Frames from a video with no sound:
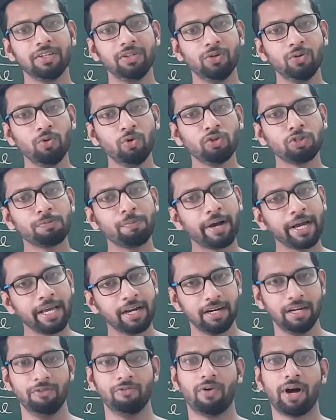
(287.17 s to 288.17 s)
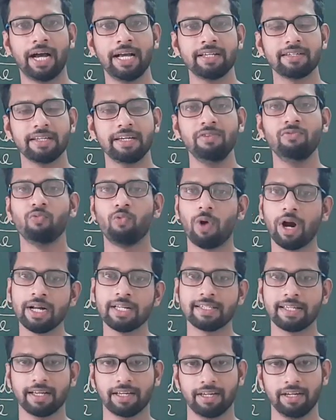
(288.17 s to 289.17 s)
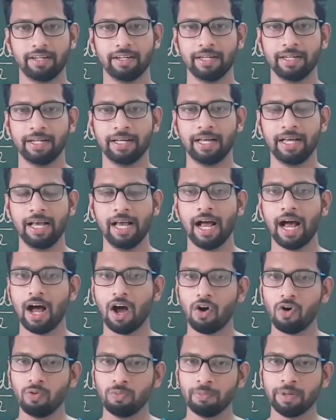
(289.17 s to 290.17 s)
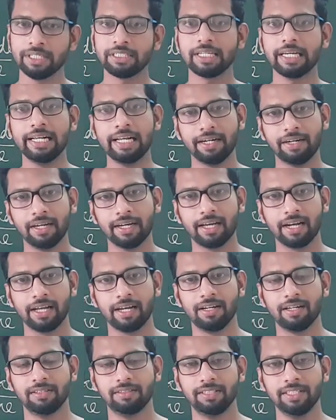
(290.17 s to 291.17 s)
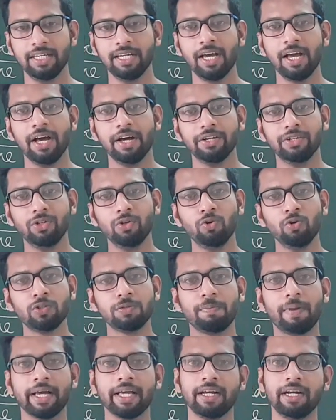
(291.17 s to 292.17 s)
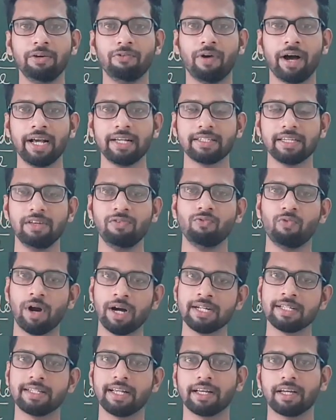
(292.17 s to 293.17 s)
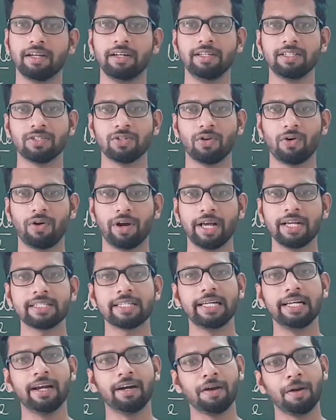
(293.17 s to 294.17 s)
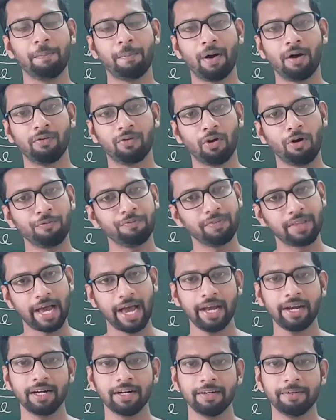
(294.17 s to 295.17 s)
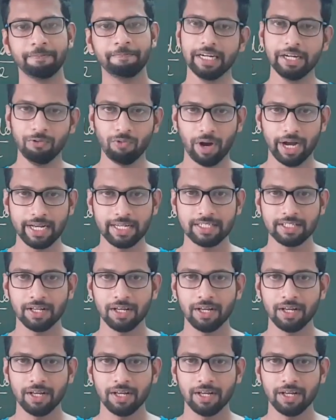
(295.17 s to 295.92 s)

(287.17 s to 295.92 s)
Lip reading: used by a device in 1 second? How much electrical energy used by the device in 1 second is known as electric power of that device.